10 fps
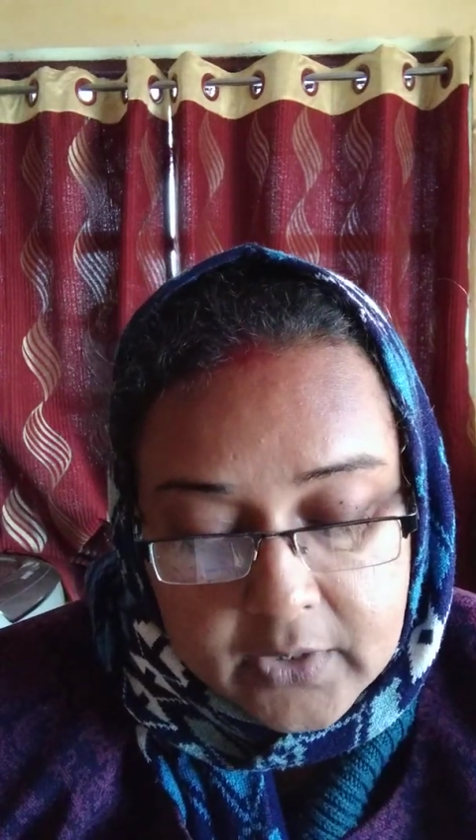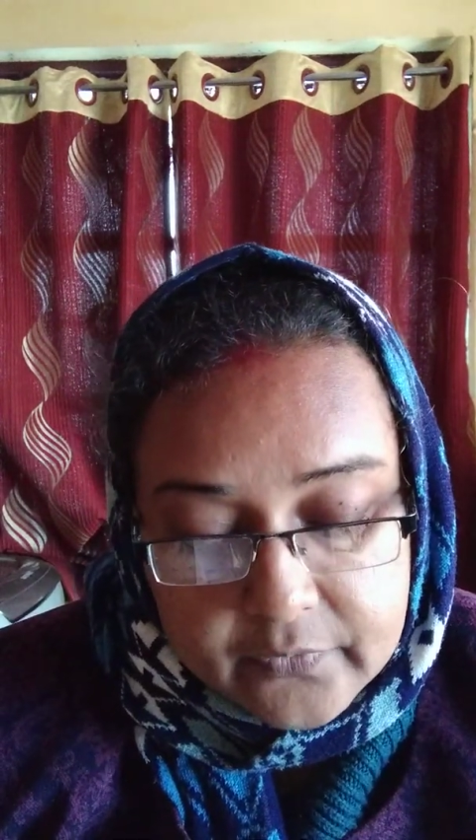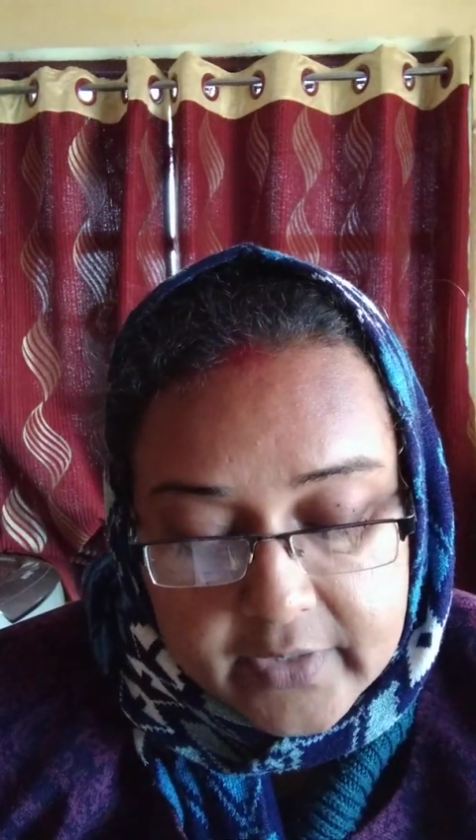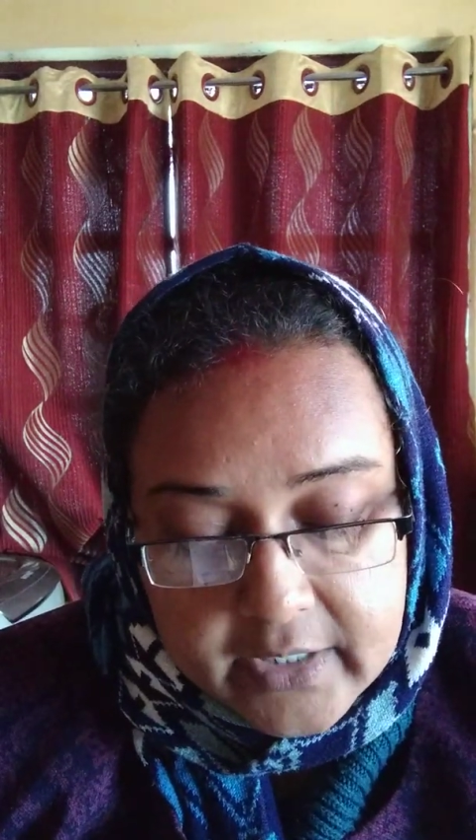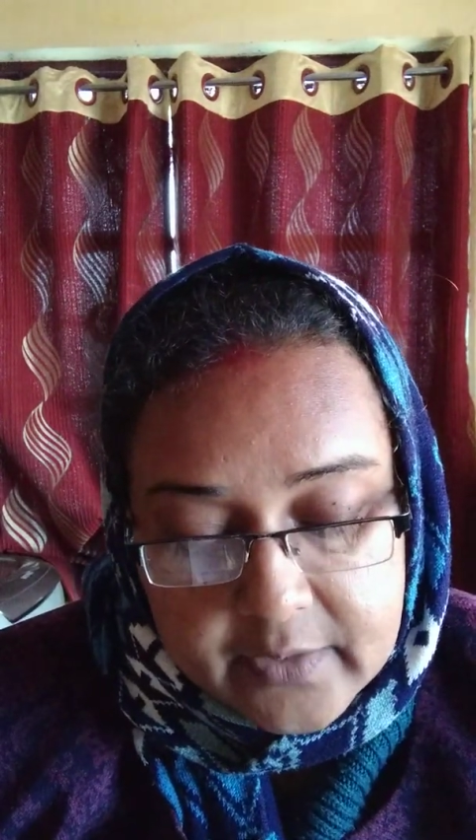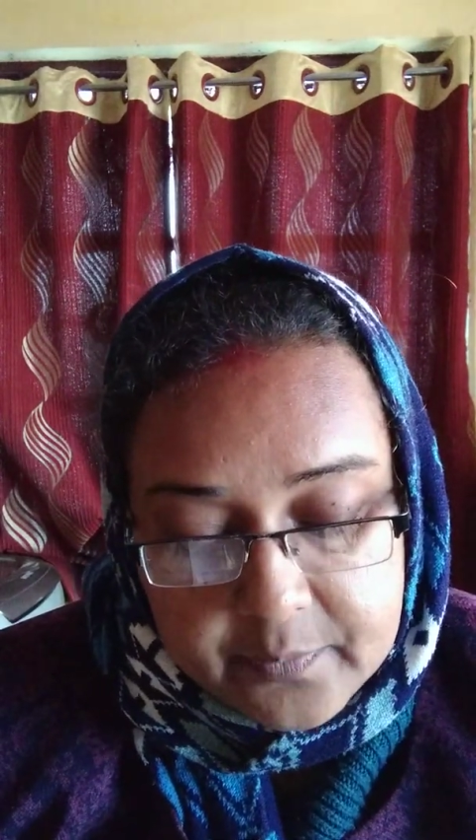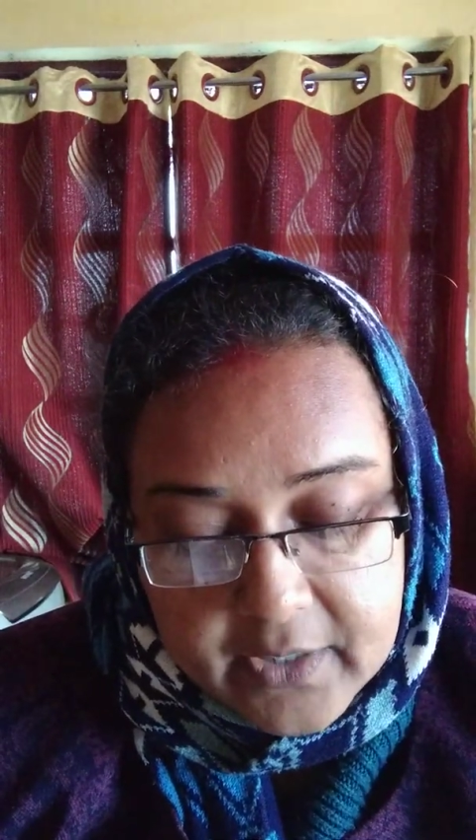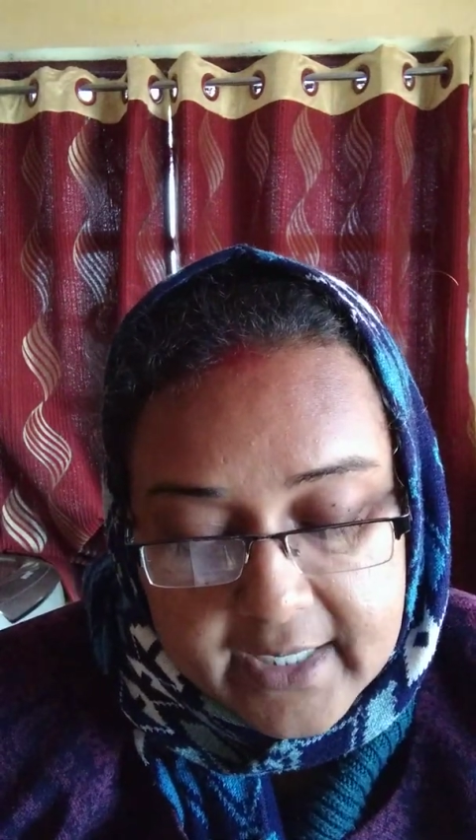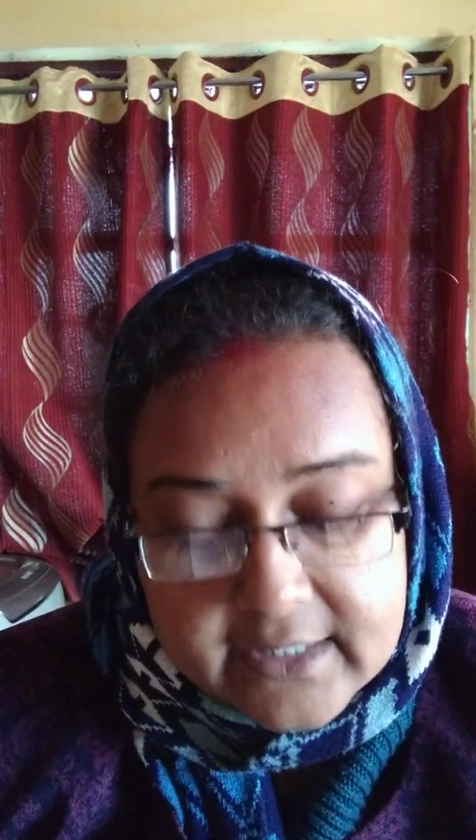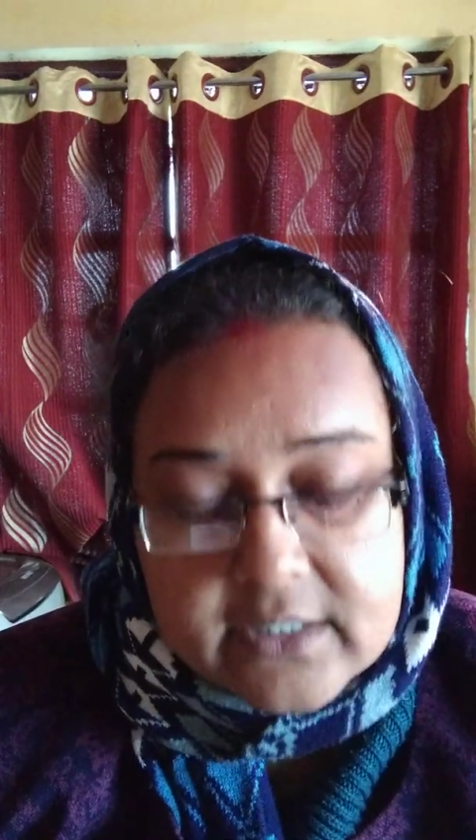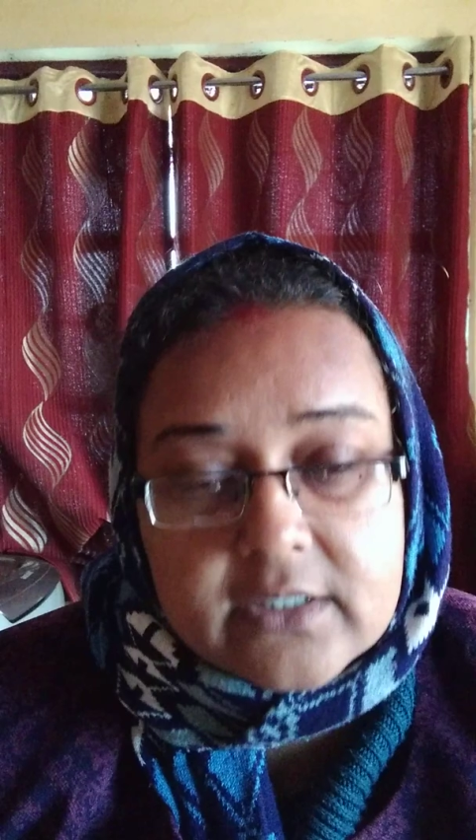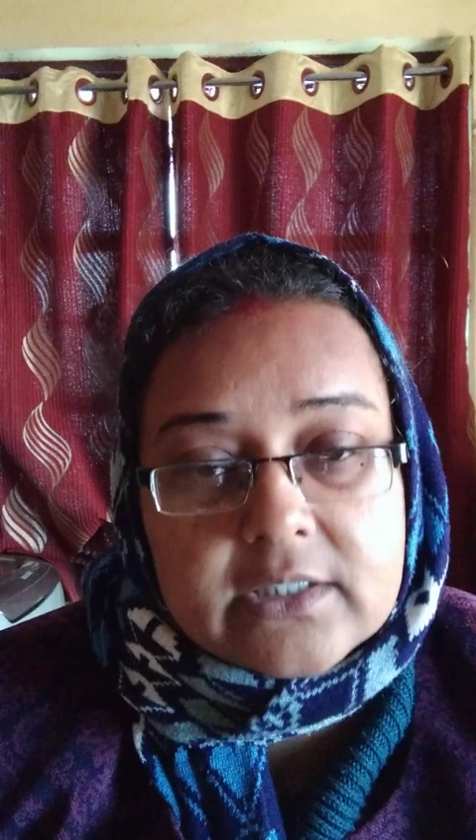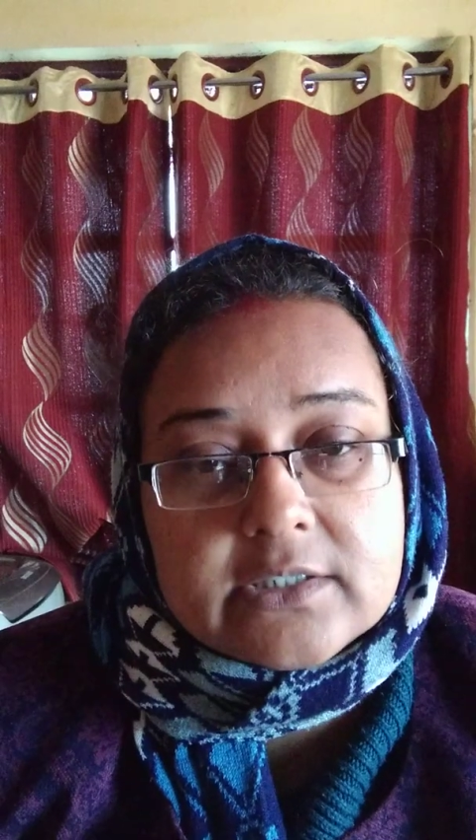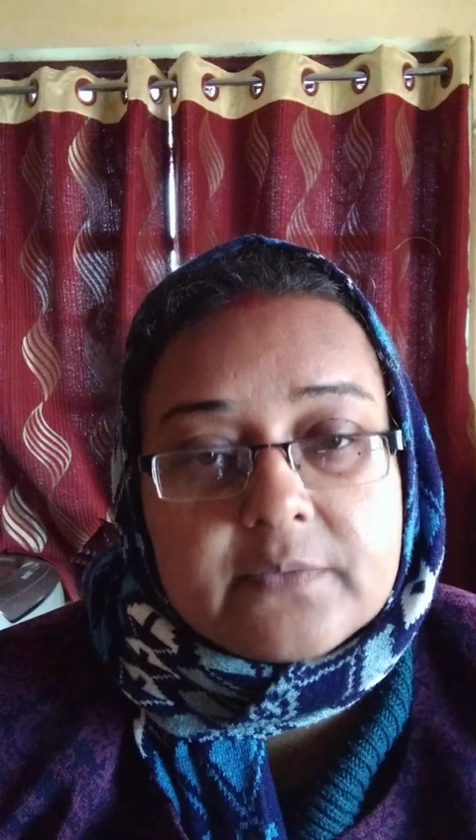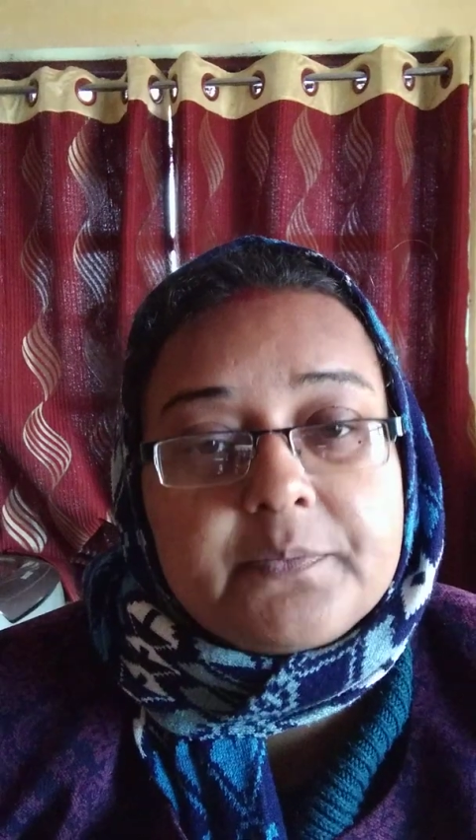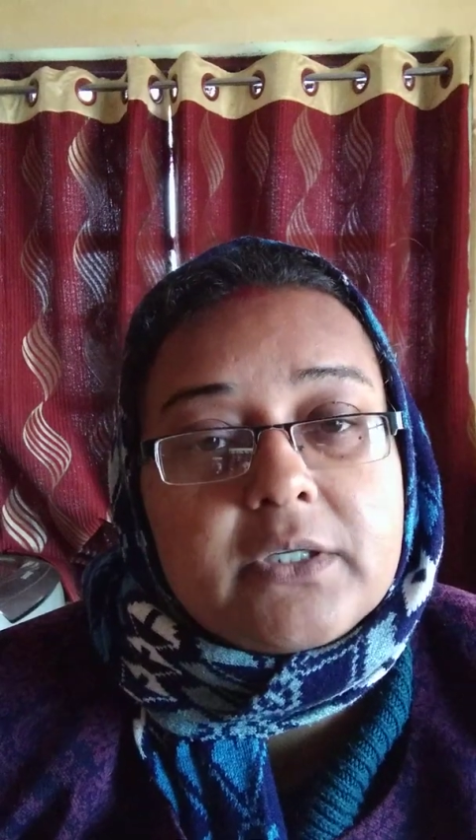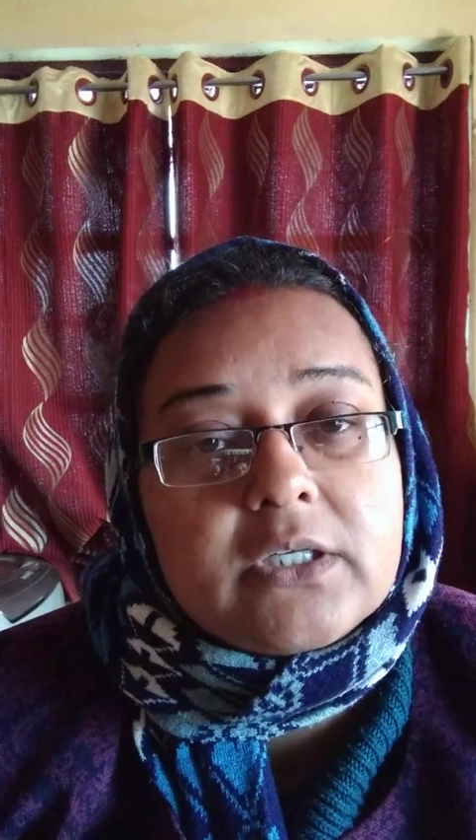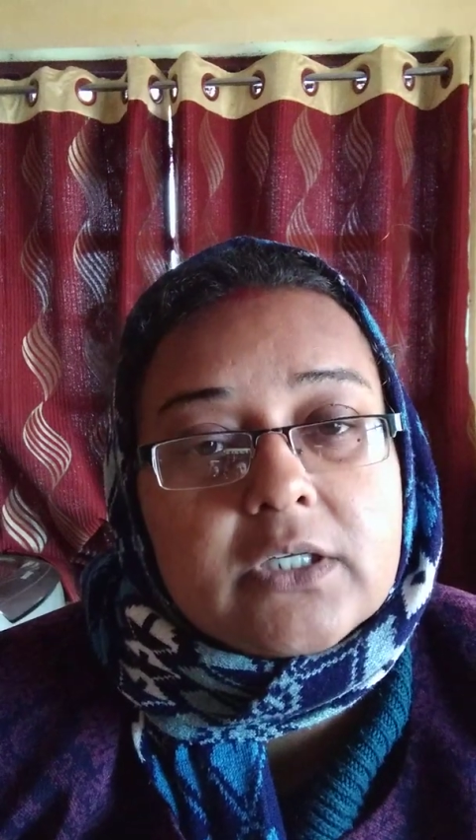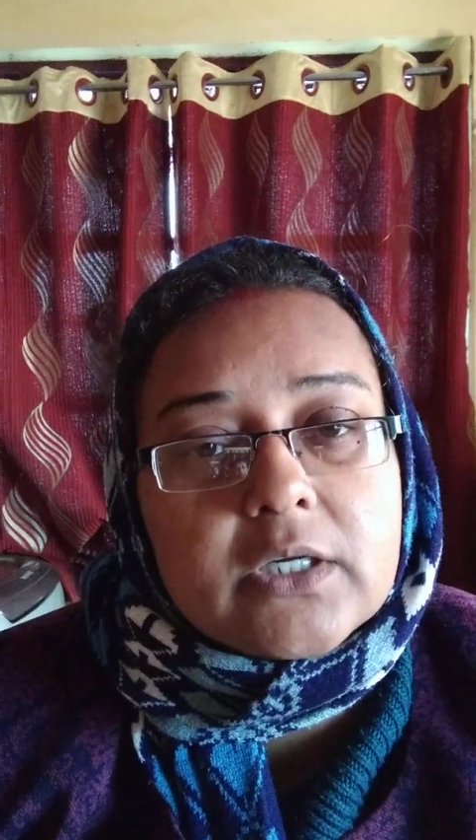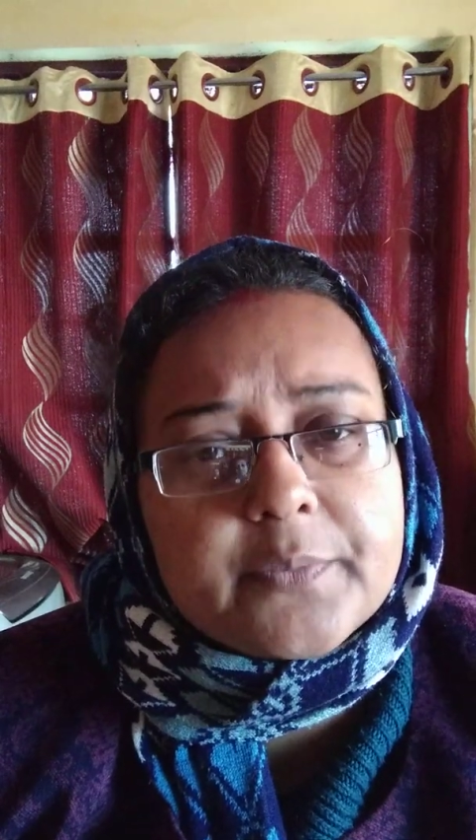There implies a simple